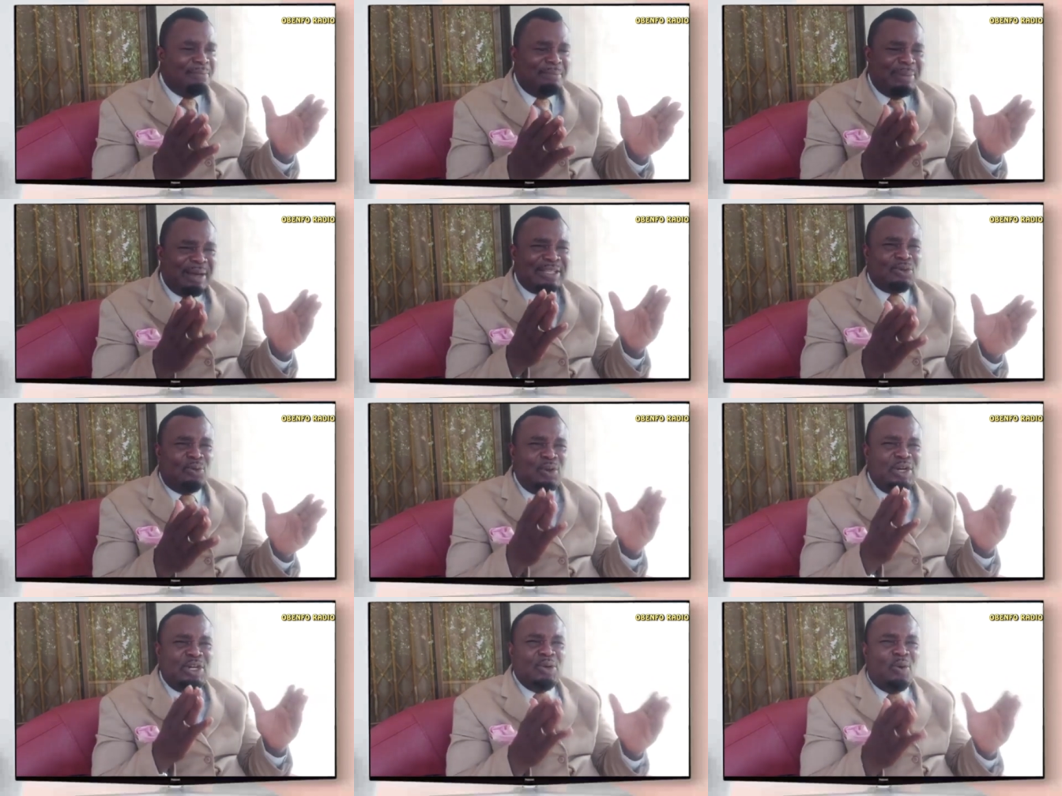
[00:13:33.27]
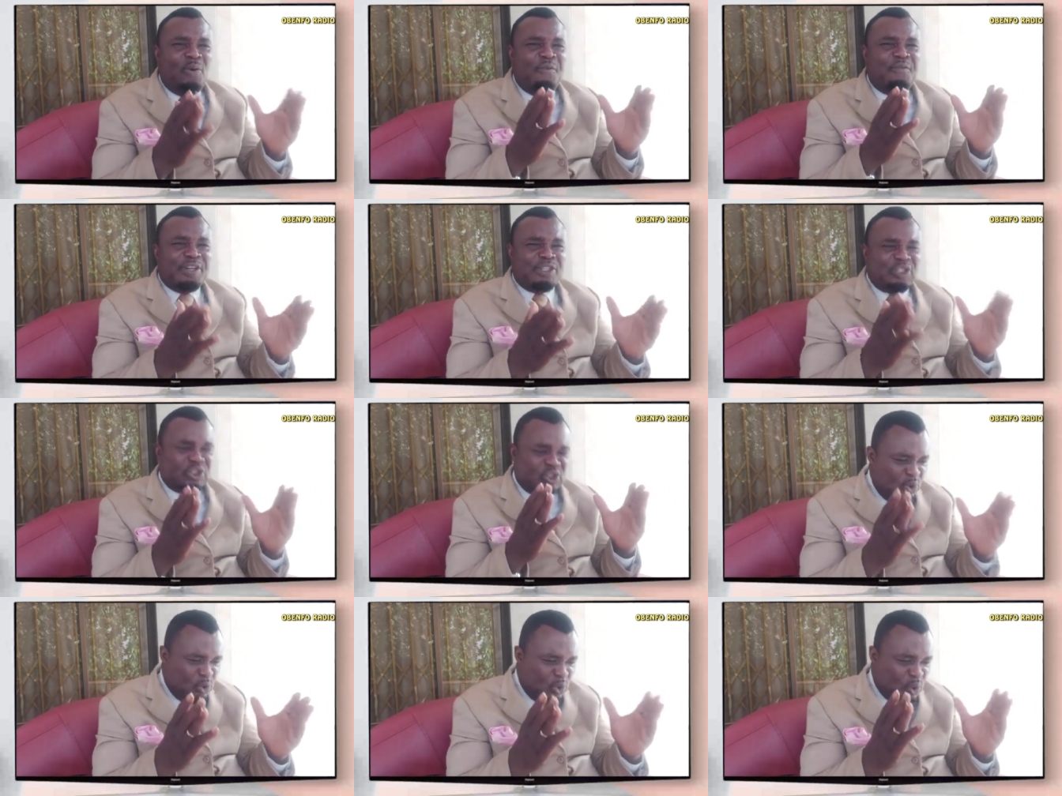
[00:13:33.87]
But with over
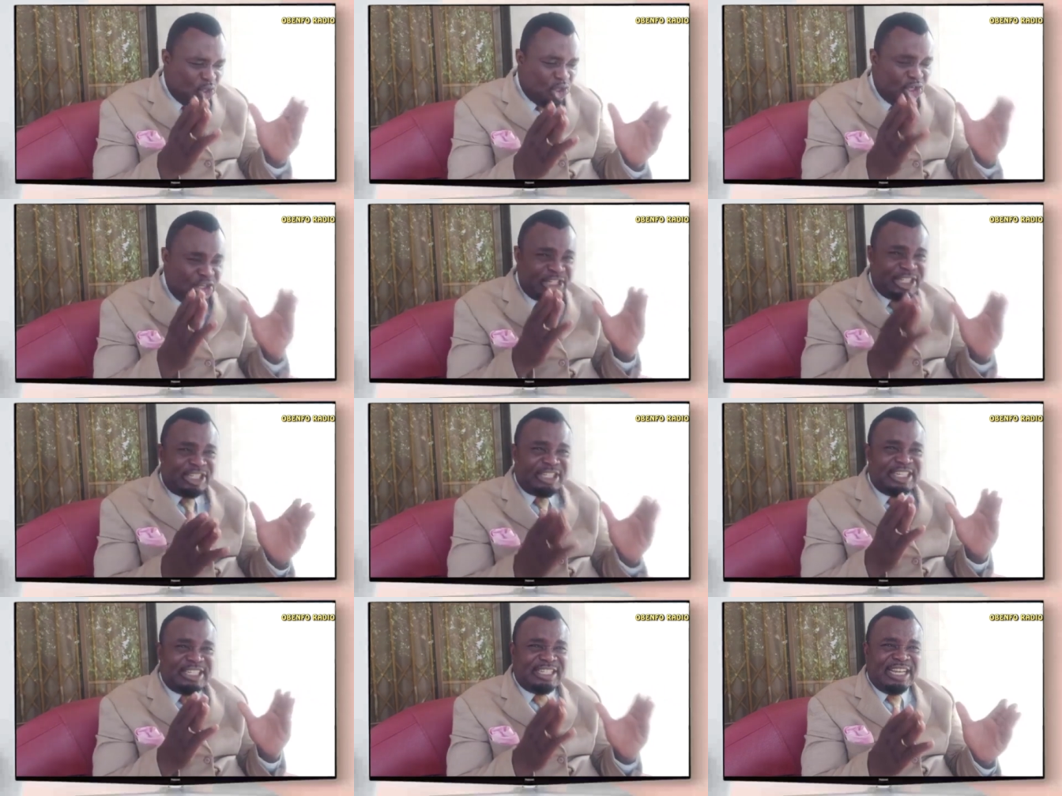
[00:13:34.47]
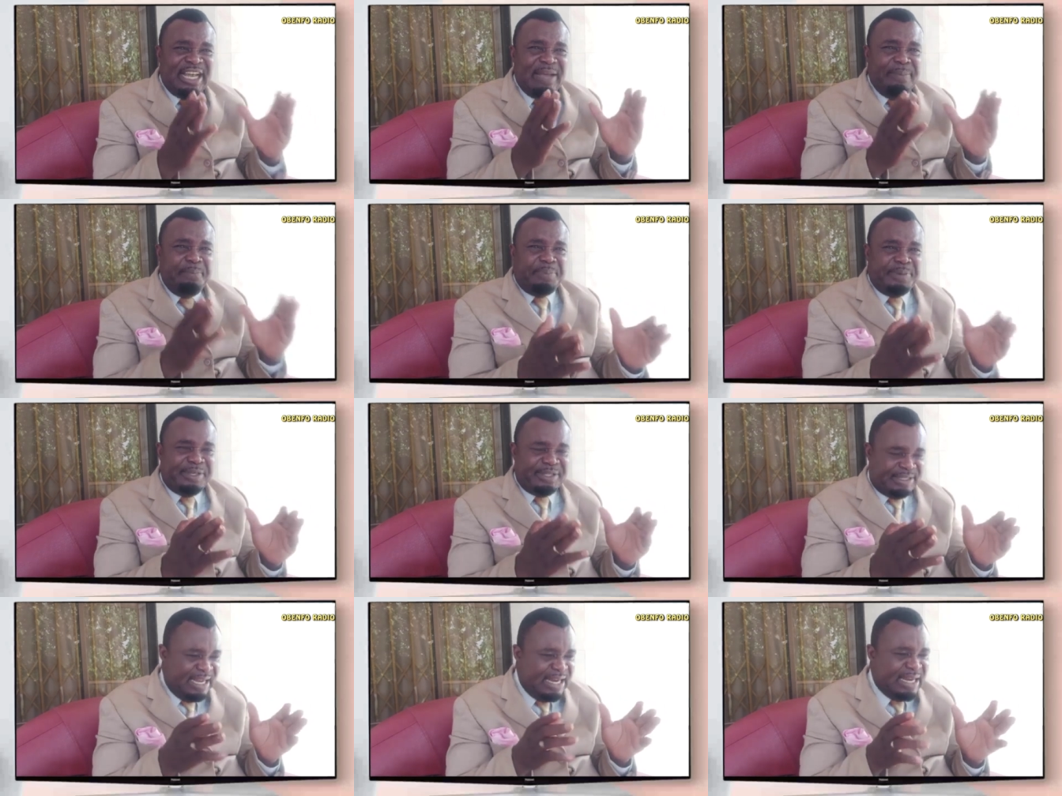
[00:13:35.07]
200
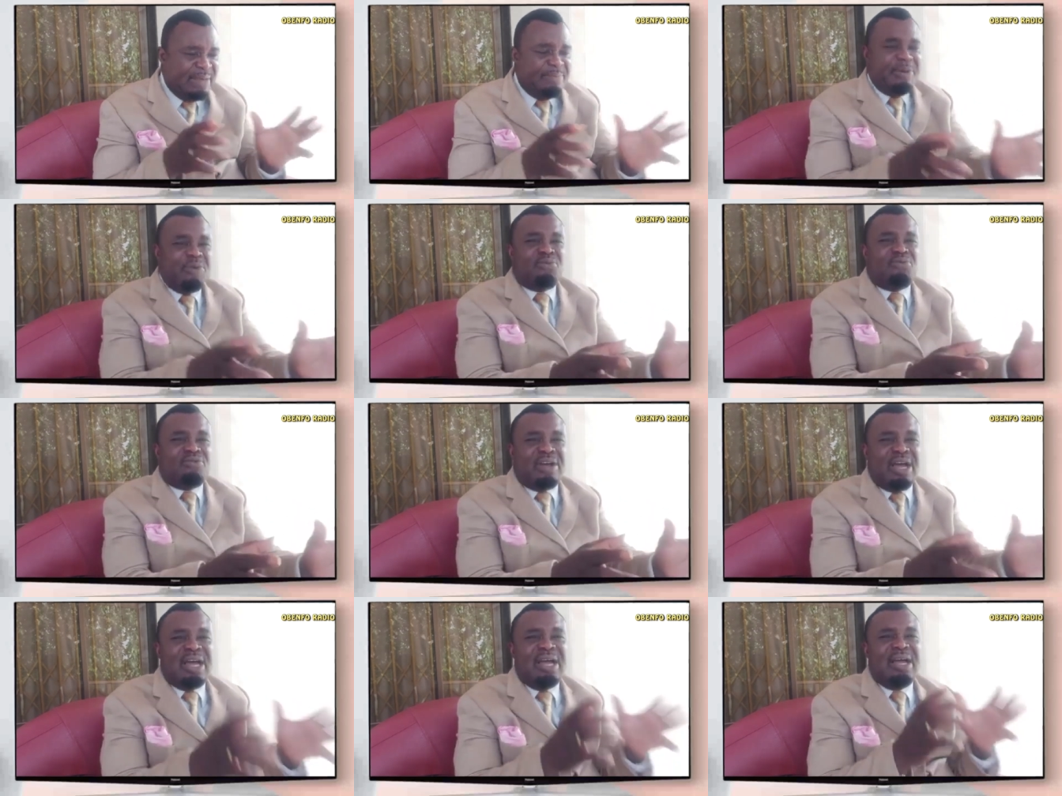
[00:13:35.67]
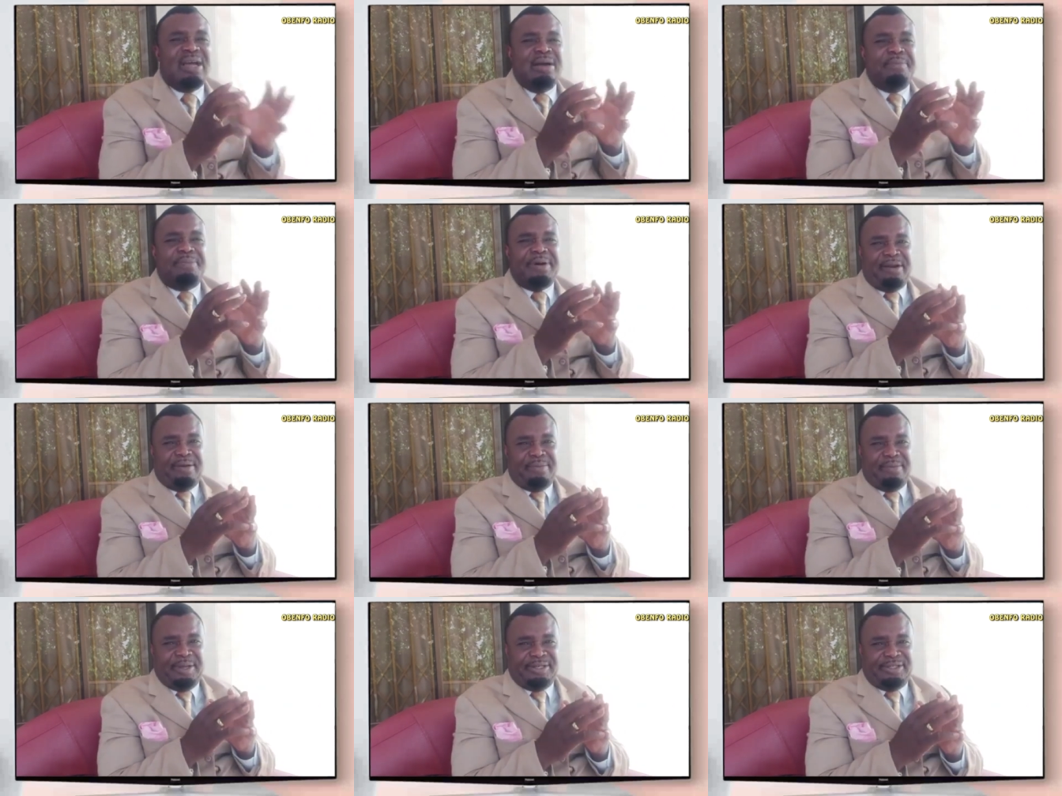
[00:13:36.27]
MPs in the
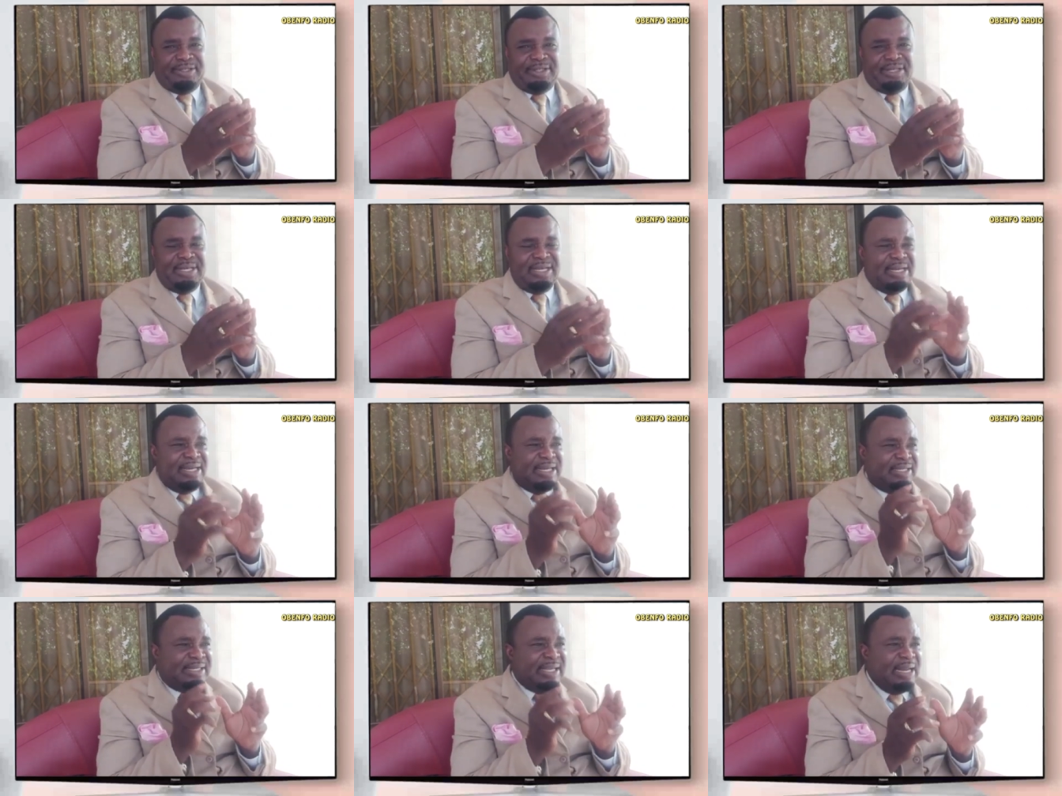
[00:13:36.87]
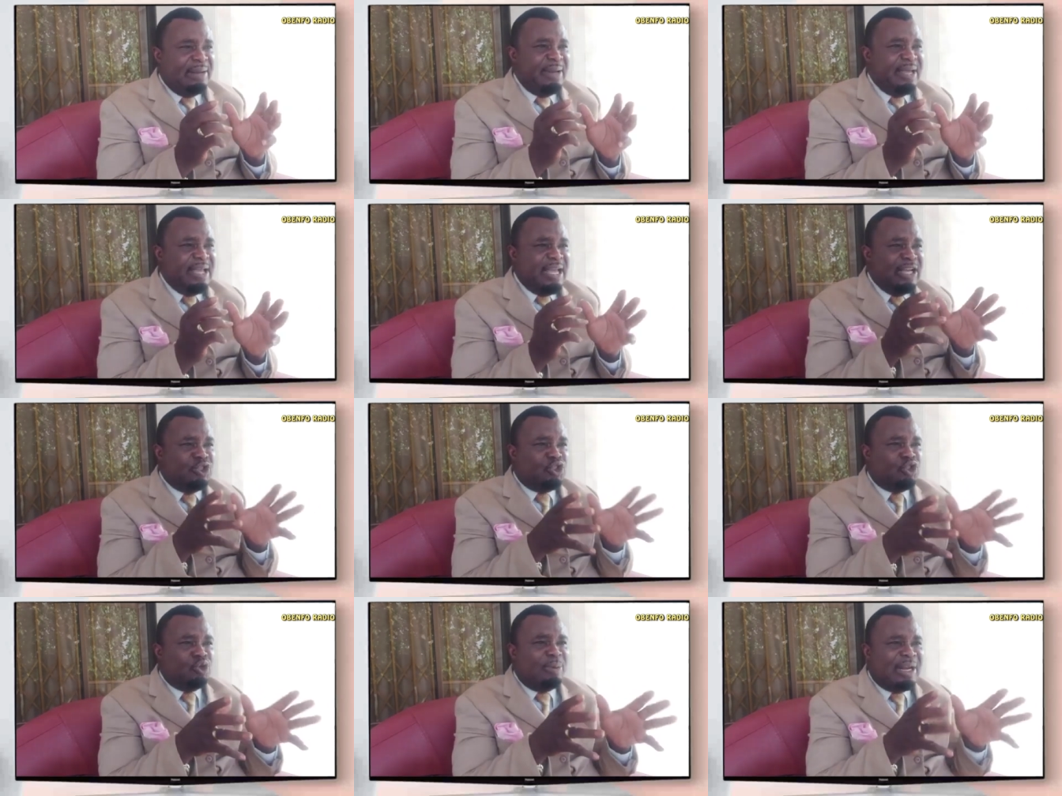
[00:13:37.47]
parliament. Send a bay
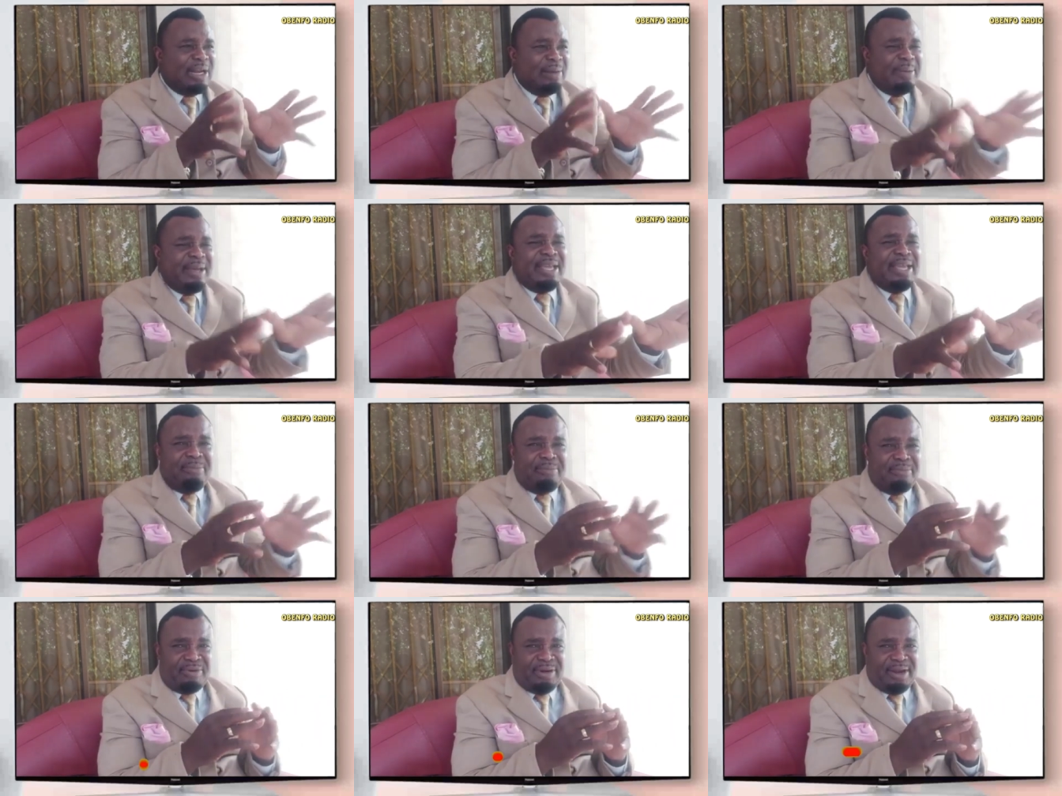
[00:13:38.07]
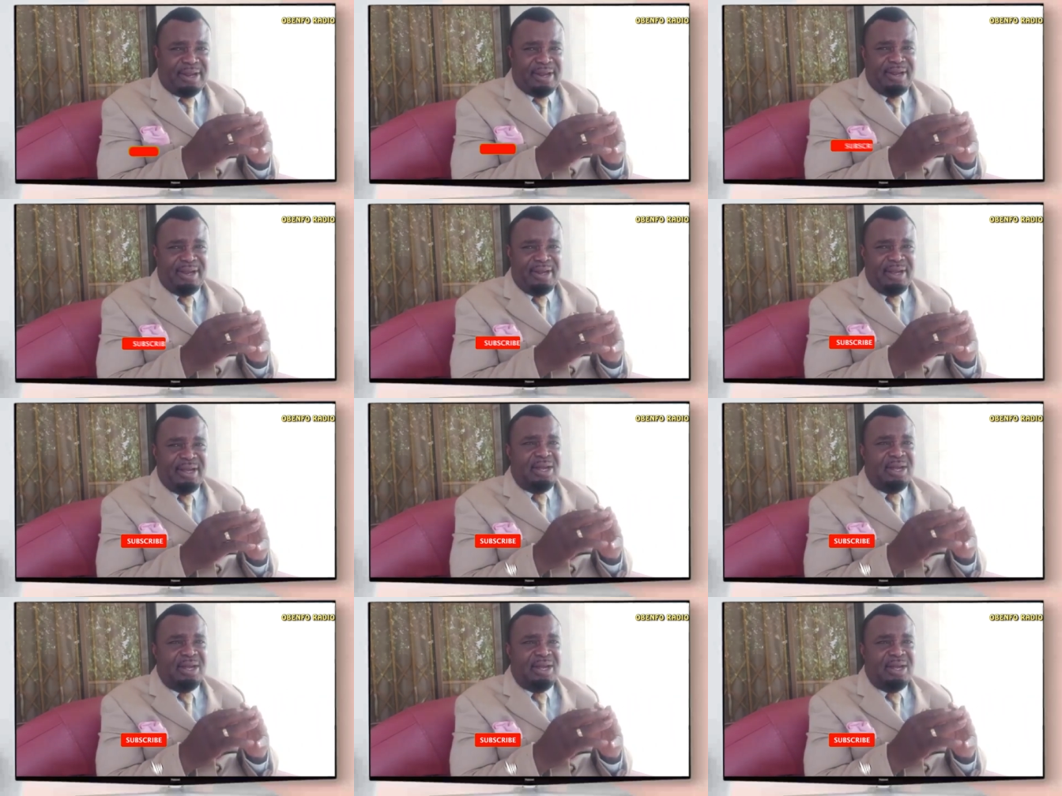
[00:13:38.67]
a chuman a bay emre.